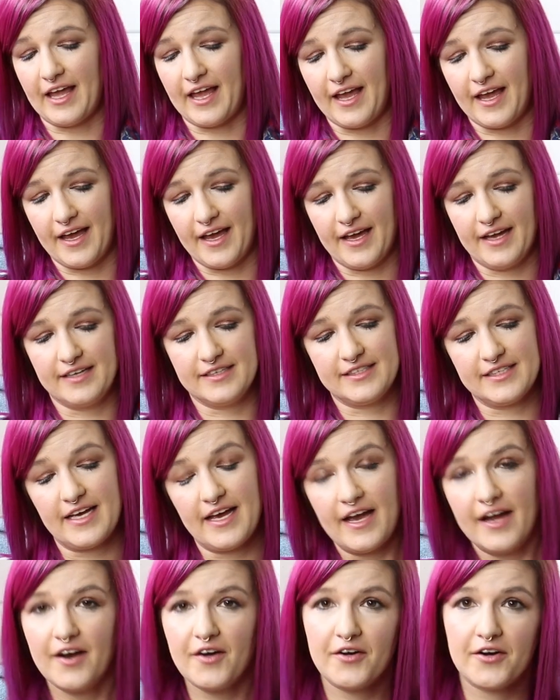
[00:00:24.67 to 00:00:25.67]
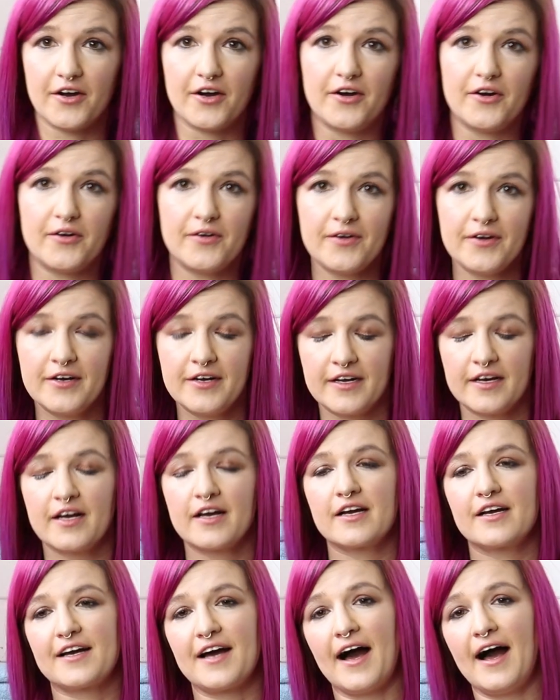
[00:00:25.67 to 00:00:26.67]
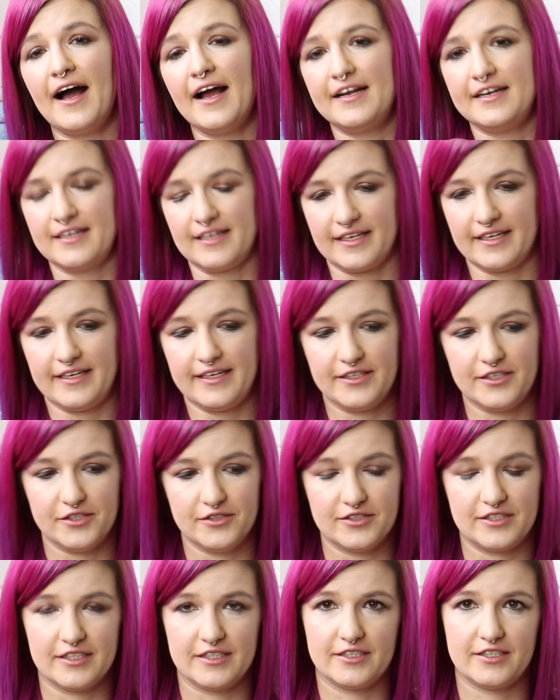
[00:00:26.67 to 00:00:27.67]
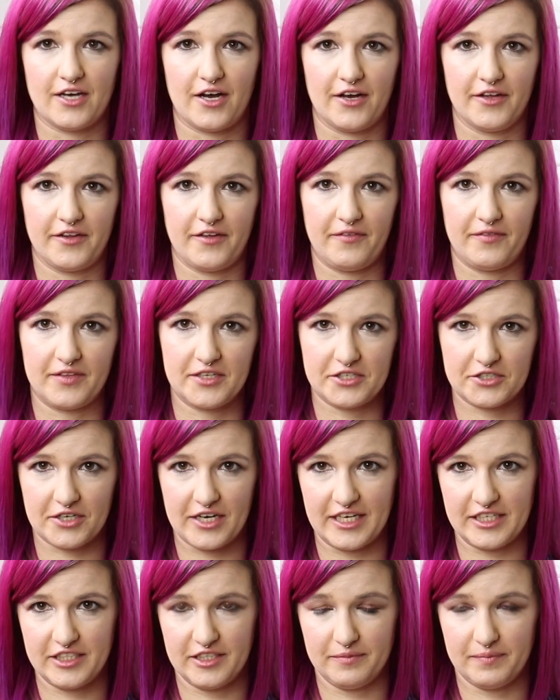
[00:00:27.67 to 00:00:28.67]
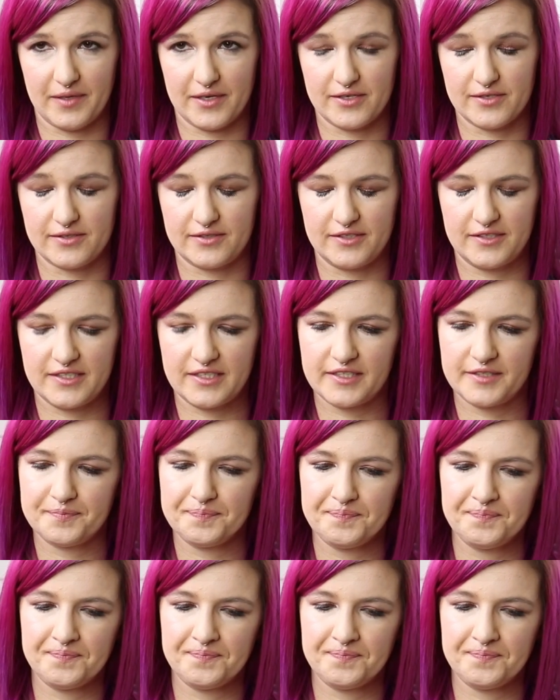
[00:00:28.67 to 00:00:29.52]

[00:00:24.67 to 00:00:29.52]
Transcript: And Arrow kindly uses all of the scratching posts.